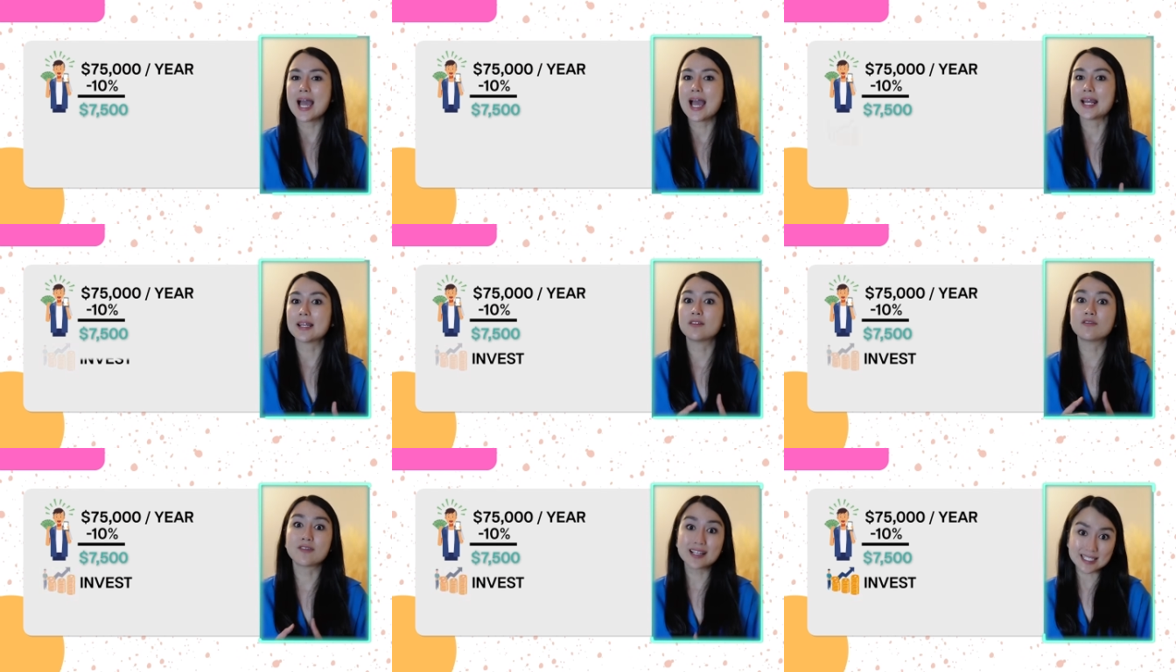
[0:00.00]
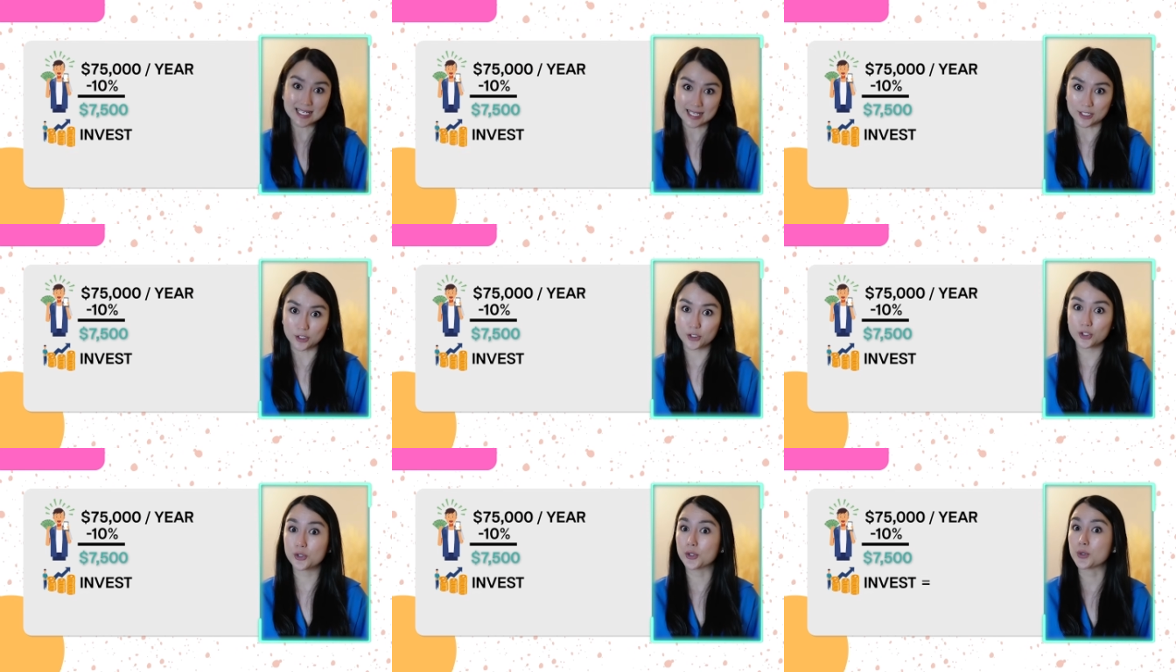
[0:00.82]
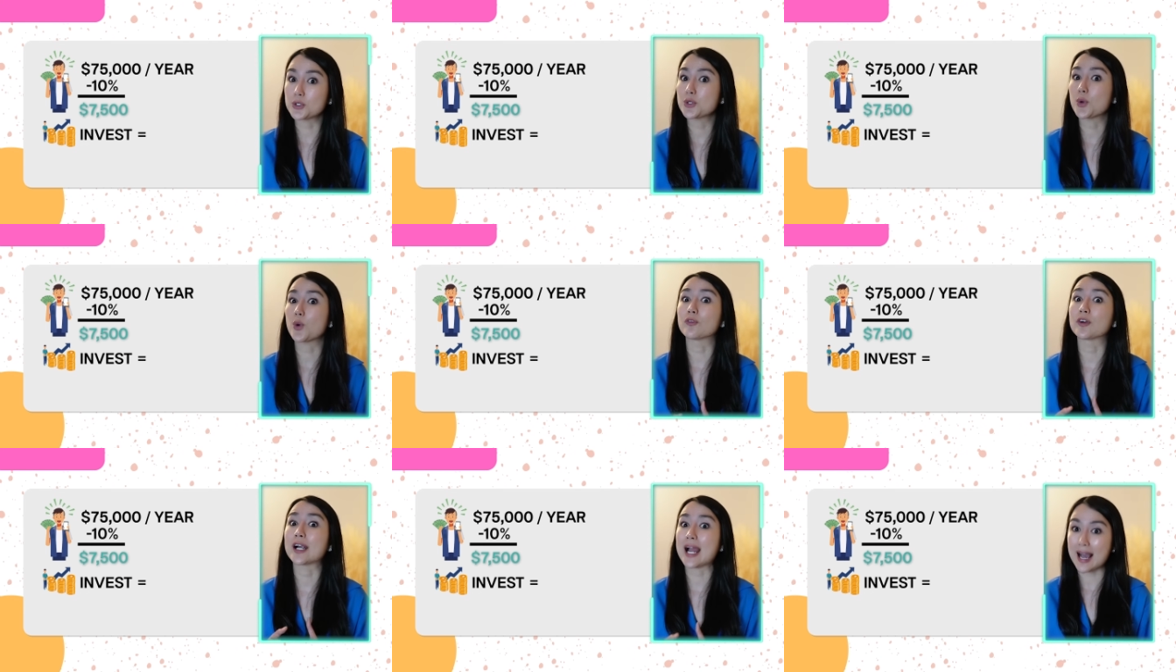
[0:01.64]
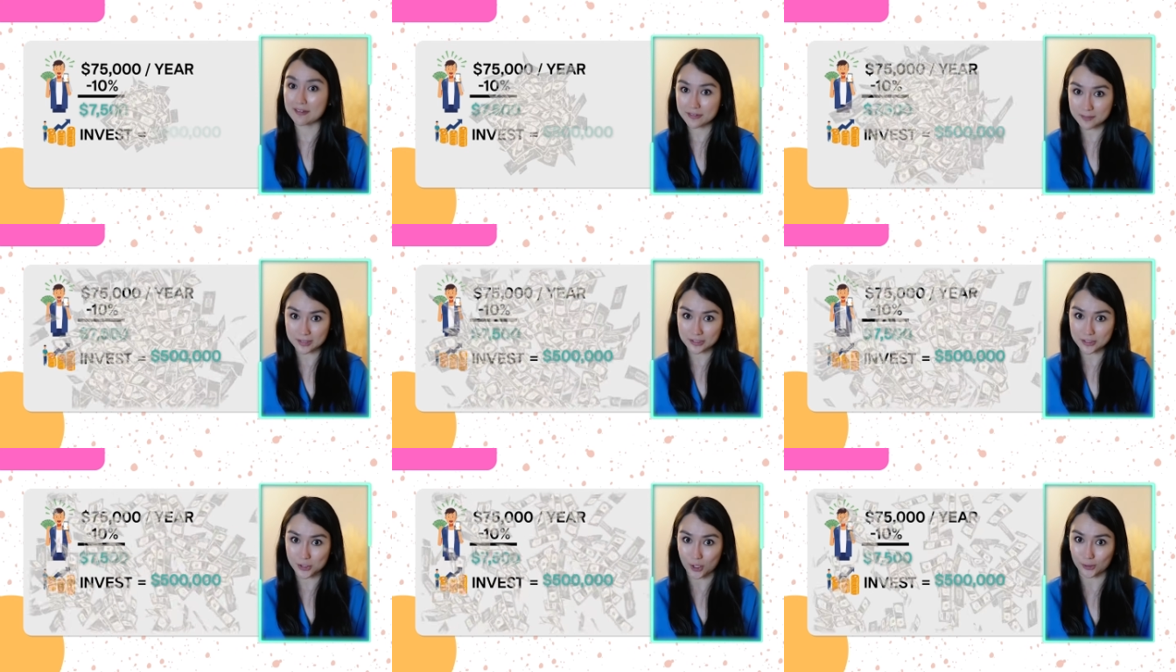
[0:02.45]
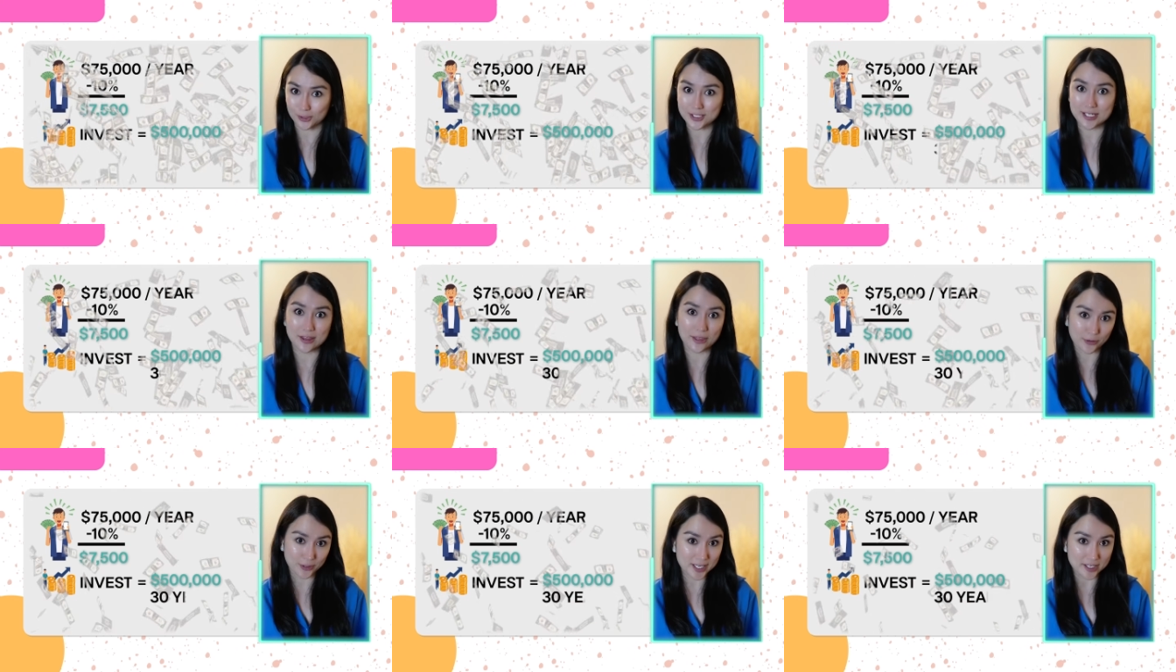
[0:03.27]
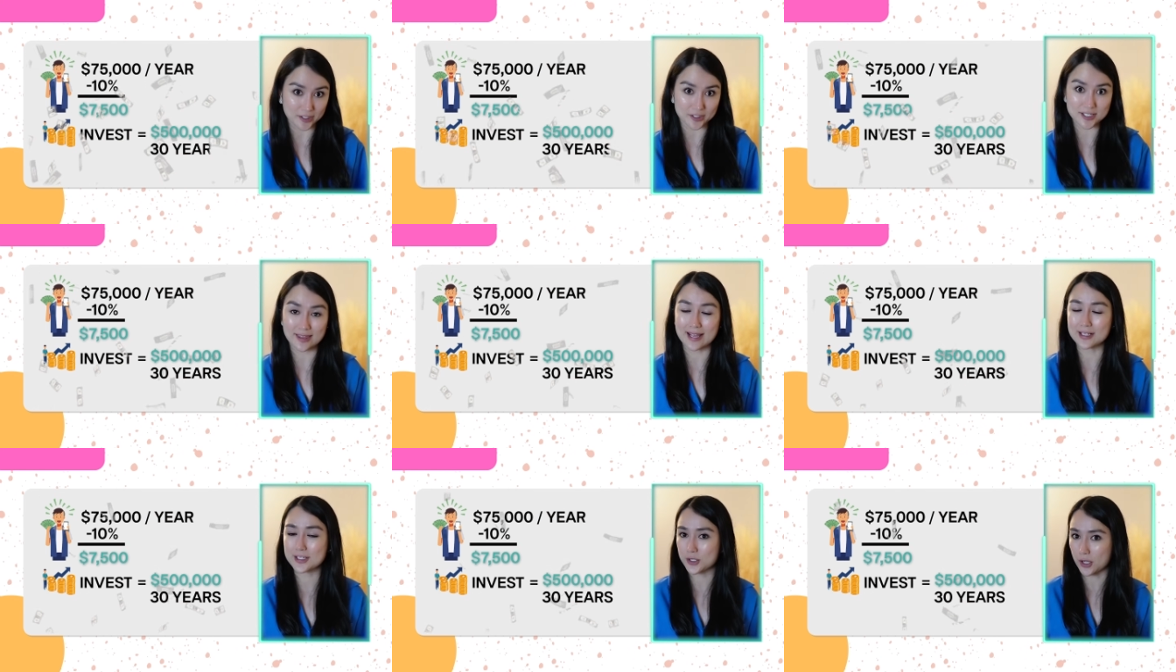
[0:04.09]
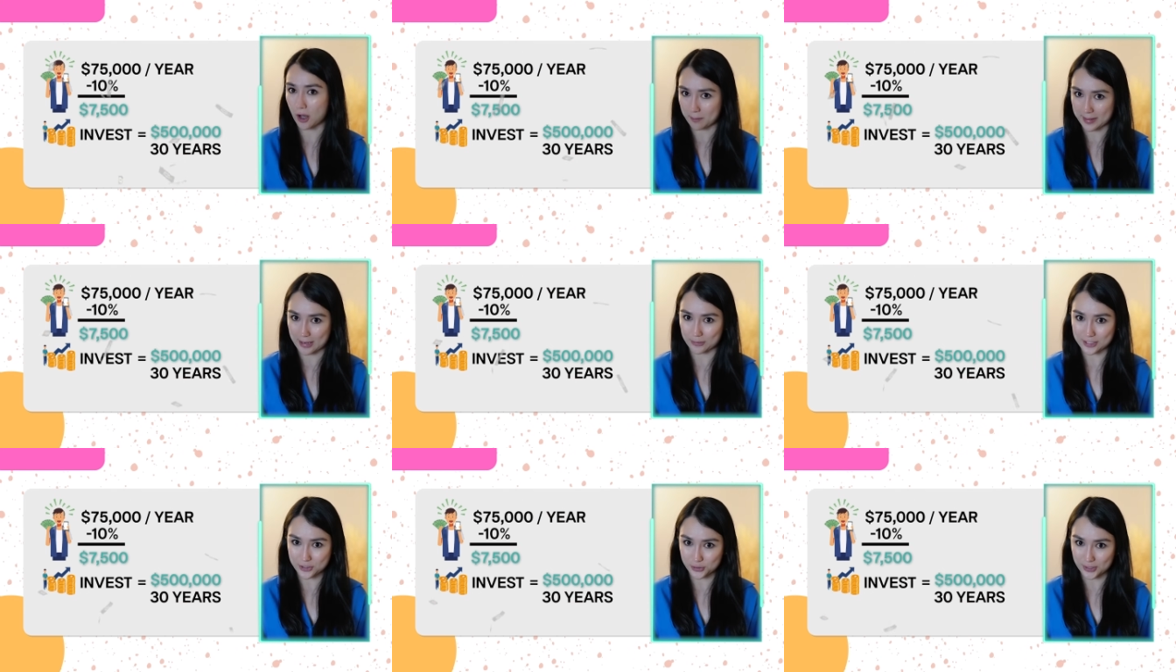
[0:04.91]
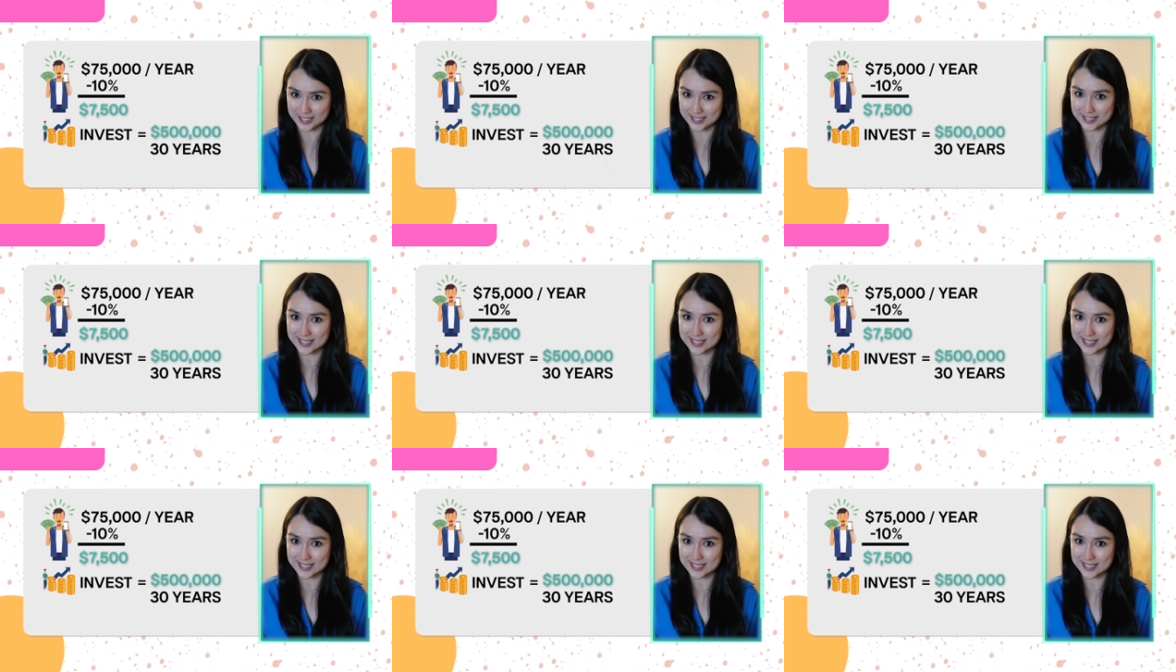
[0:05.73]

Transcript: and investing it could grow to over $500,000 in 30 years thanks to compound interest.